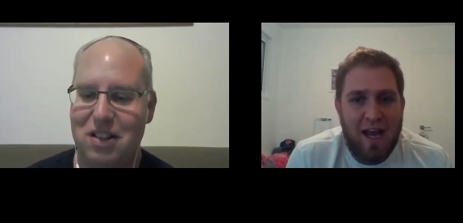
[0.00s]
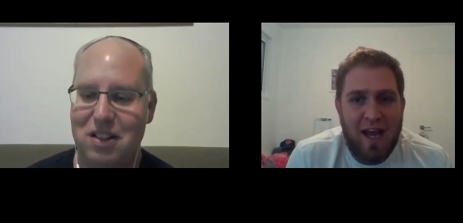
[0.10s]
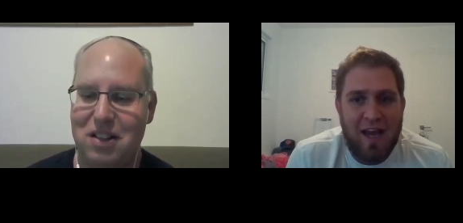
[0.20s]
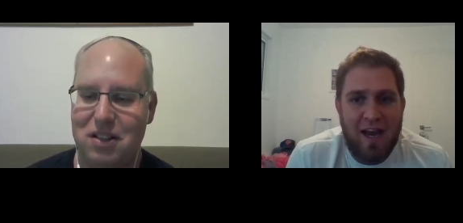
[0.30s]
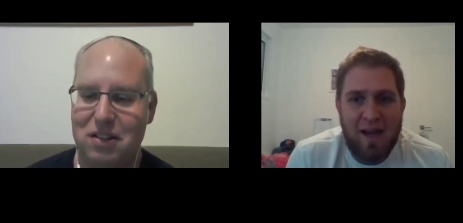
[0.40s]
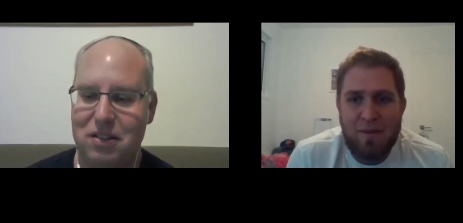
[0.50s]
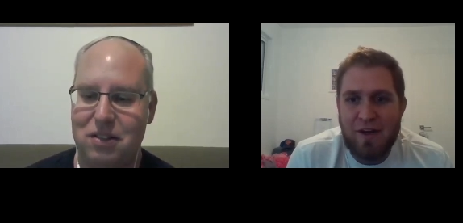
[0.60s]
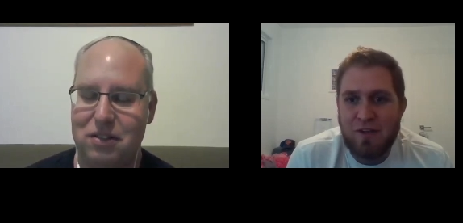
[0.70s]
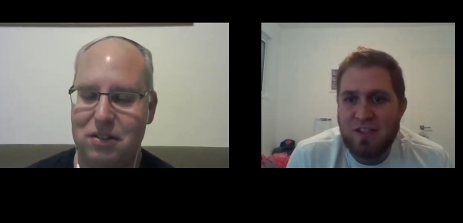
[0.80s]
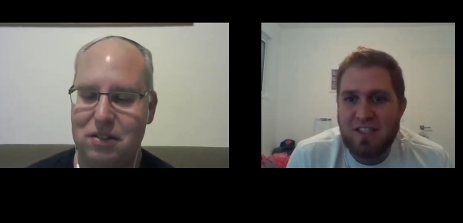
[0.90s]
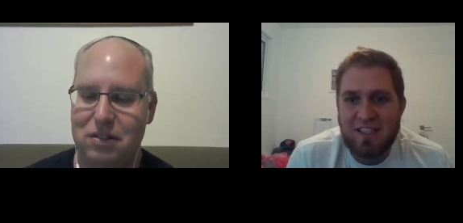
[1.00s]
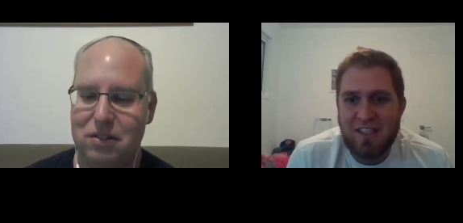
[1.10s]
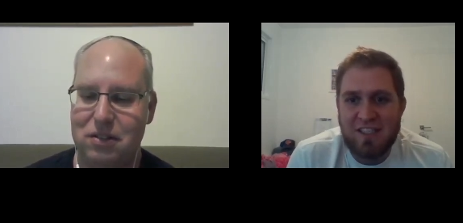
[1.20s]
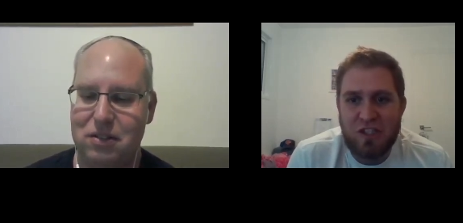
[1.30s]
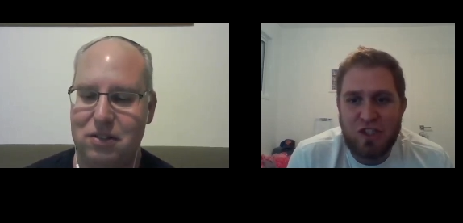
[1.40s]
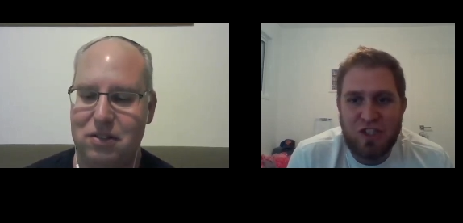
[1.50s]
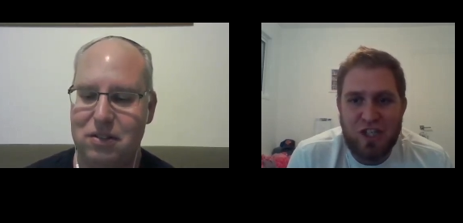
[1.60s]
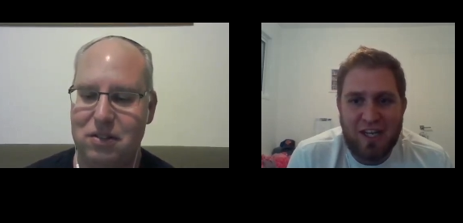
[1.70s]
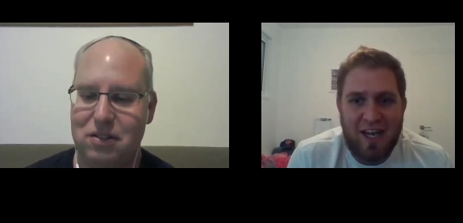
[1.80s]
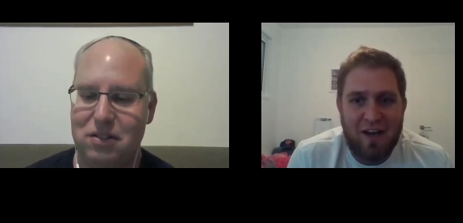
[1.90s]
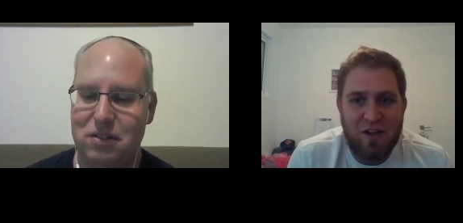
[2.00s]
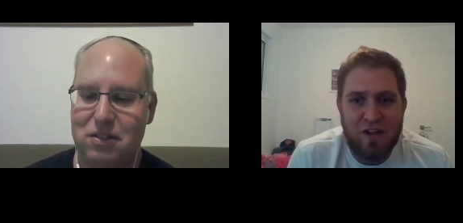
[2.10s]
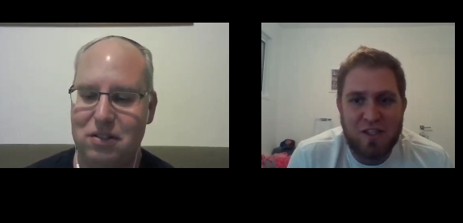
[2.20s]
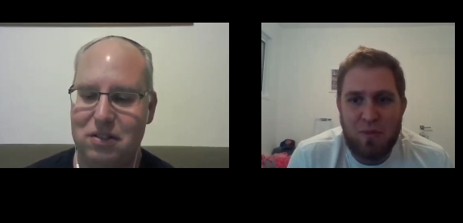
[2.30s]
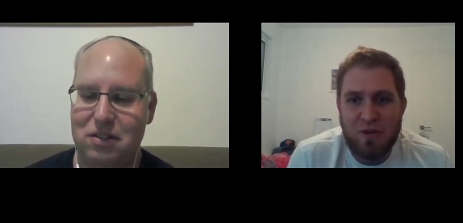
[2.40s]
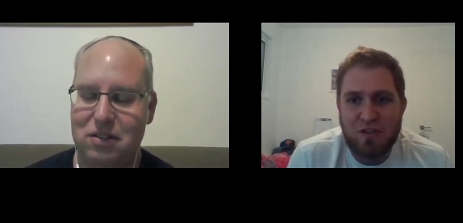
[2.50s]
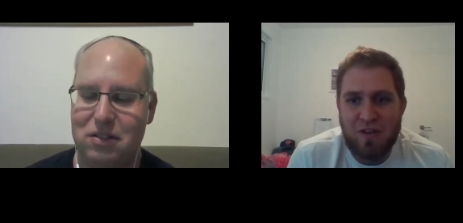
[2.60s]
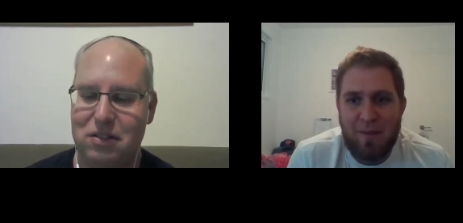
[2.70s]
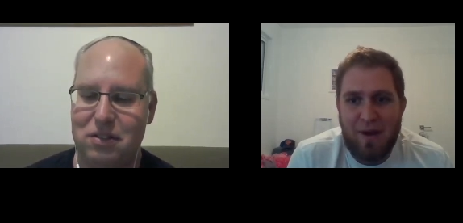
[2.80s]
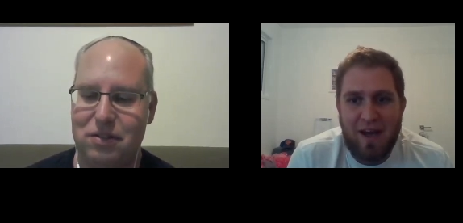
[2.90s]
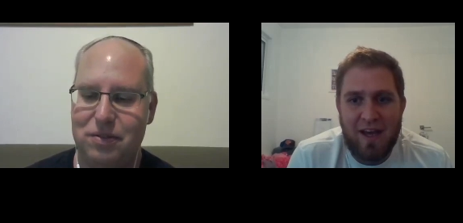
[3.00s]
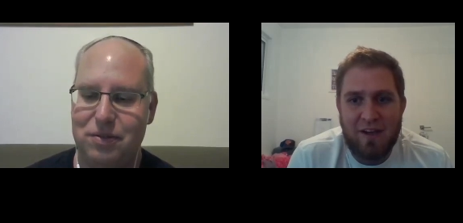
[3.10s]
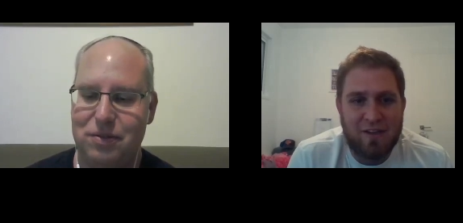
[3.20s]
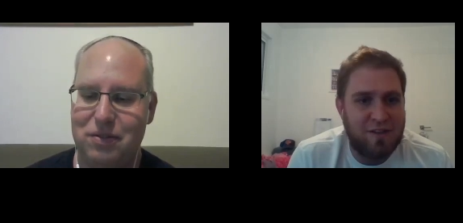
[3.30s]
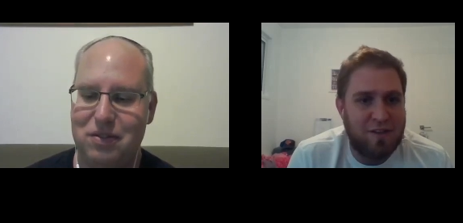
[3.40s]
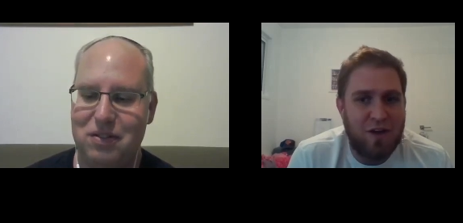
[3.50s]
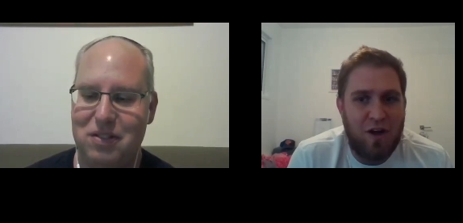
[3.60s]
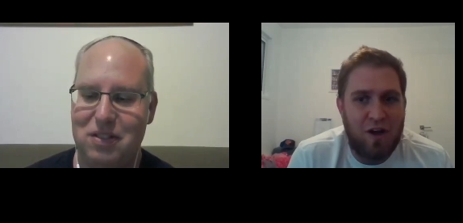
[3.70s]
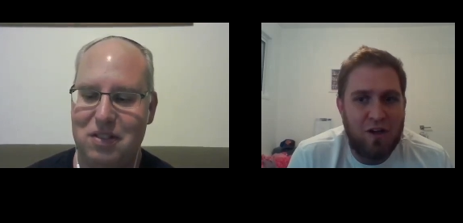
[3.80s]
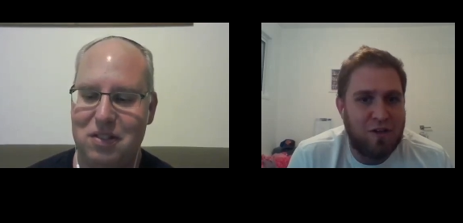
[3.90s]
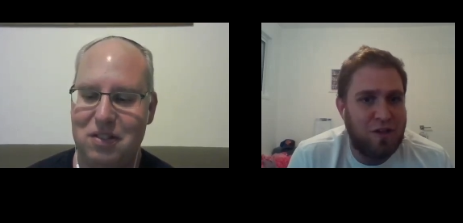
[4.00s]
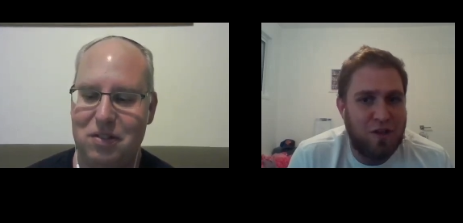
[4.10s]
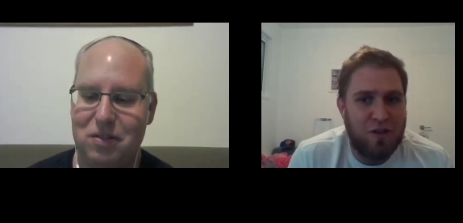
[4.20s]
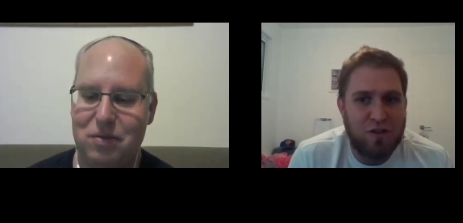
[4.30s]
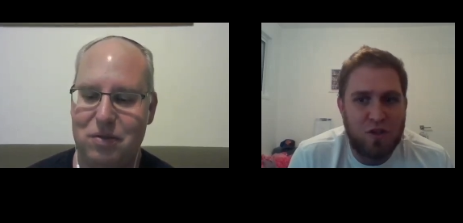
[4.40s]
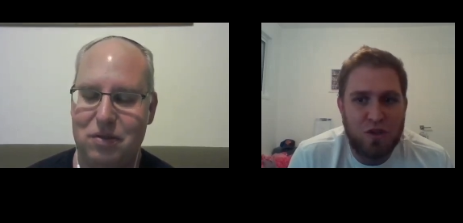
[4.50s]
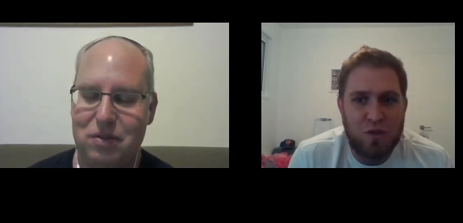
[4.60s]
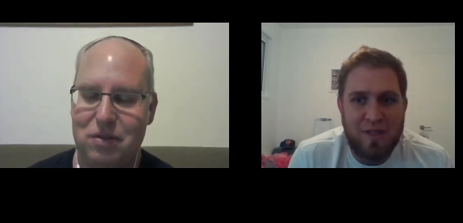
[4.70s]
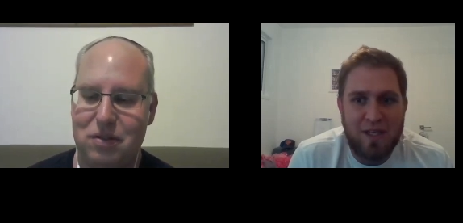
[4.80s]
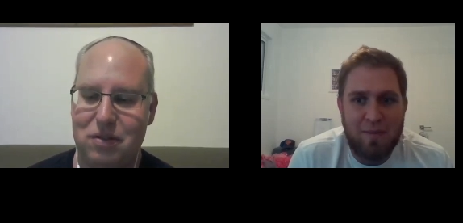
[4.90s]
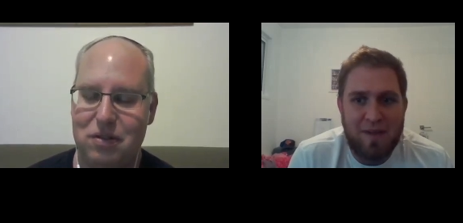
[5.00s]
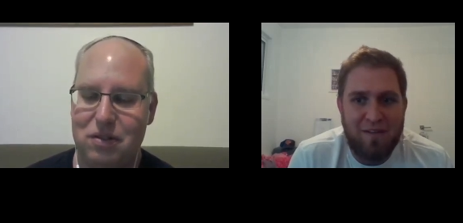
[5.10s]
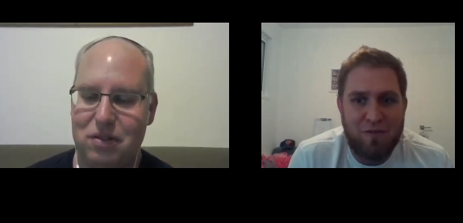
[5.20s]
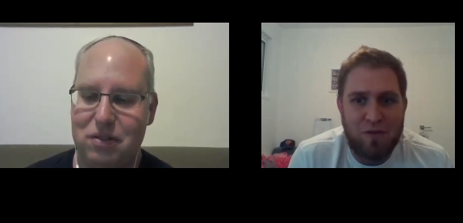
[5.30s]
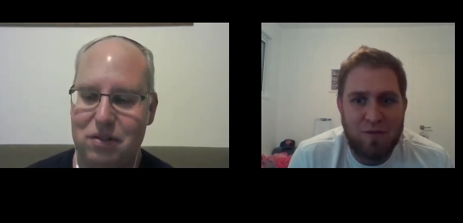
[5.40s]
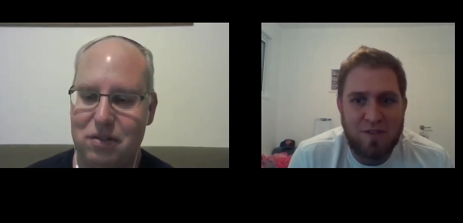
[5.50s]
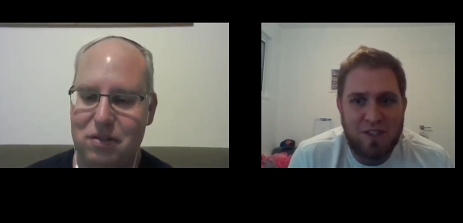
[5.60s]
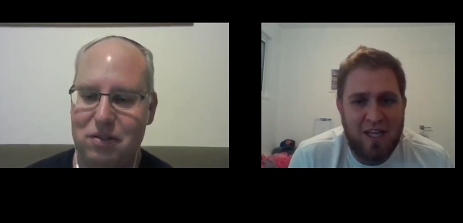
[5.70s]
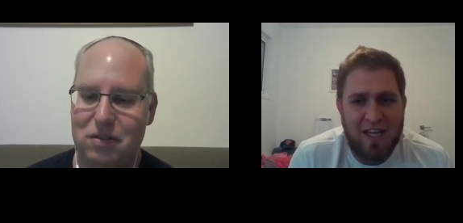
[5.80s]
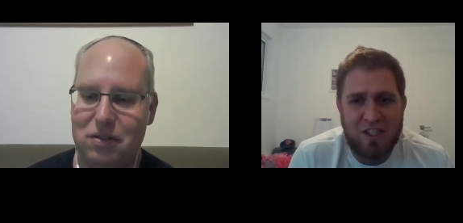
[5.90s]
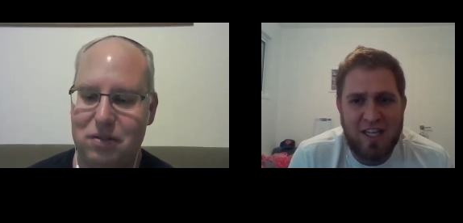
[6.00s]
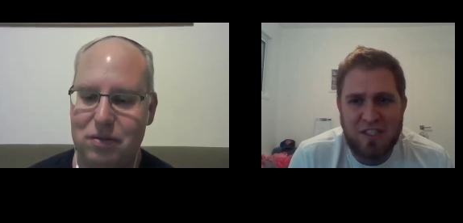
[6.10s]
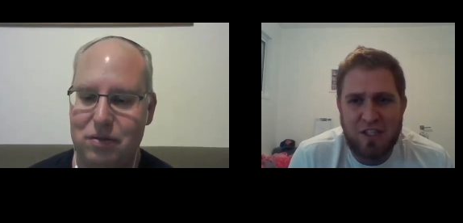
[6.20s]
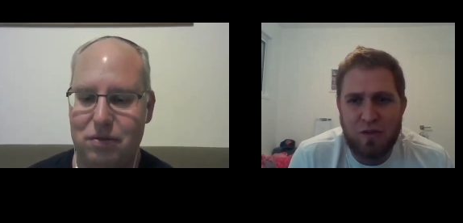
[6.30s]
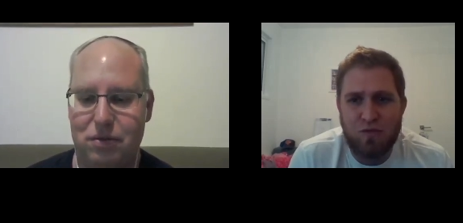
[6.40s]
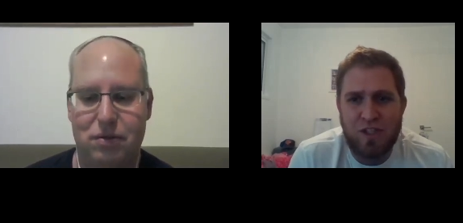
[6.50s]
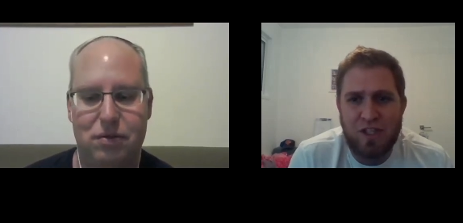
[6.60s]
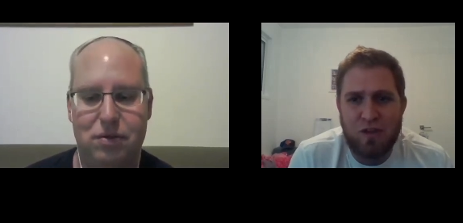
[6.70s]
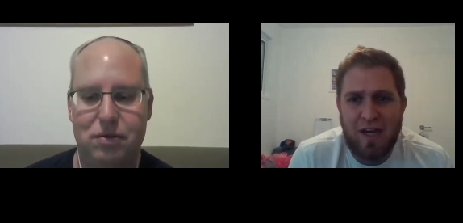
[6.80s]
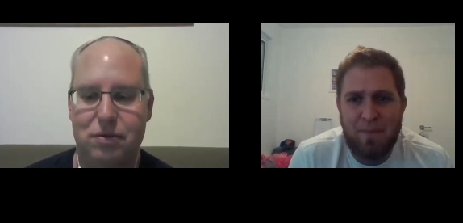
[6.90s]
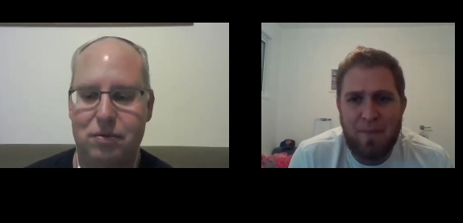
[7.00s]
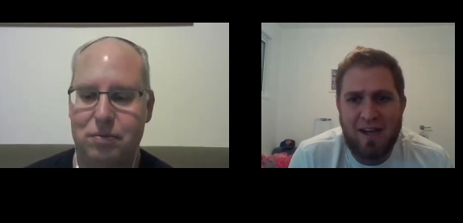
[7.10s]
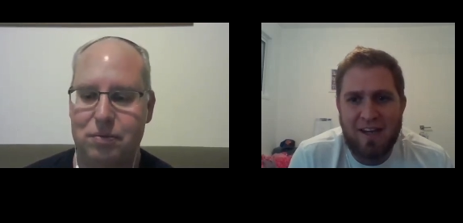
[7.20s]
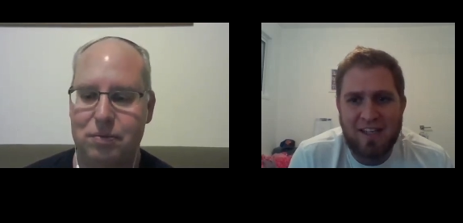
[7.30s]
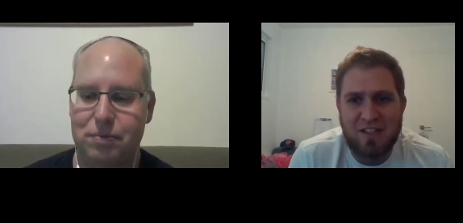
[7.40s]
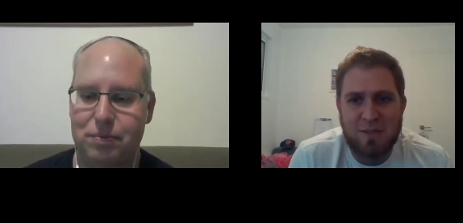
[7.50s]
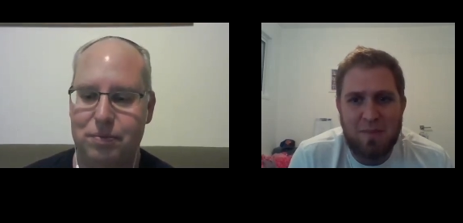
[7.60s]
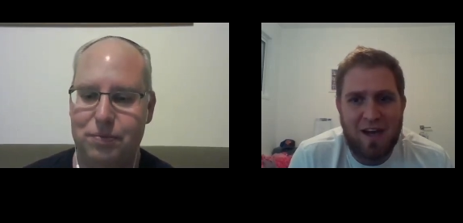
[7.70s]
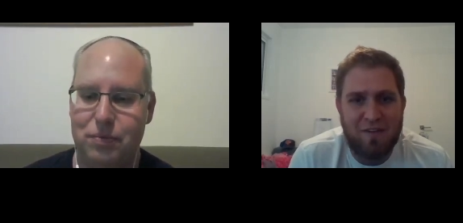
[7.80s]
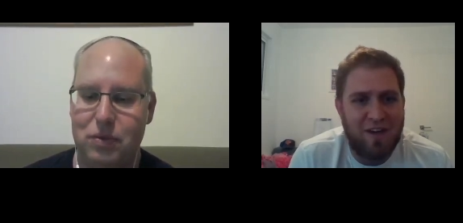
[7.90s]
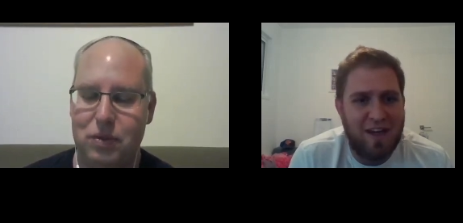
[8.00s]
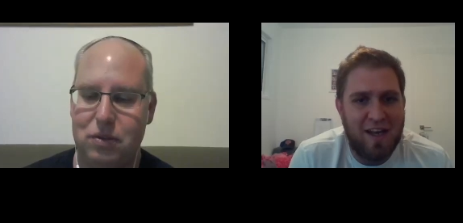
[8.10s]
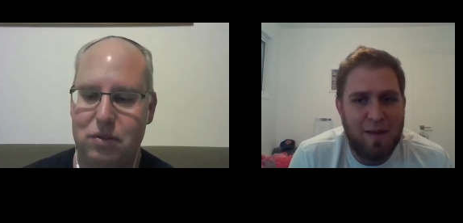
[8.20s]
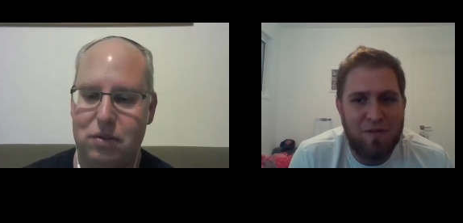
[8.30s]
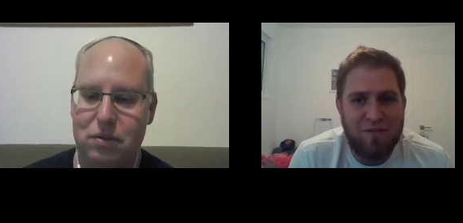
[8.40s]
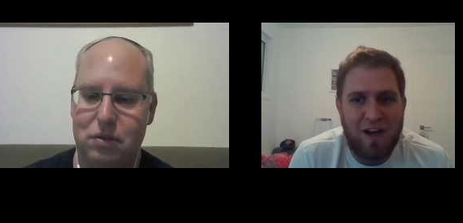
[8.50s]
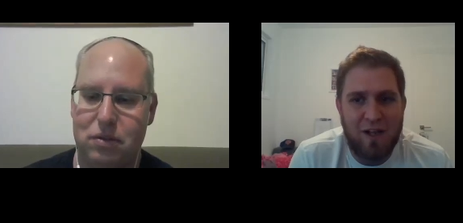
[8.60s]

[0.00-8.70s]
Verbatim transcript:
Speaker 1: And anybody who's listening to this should check out the Sports Rabbi on all you know social media platforms. He actually has a really great podcast on Spotify that I've been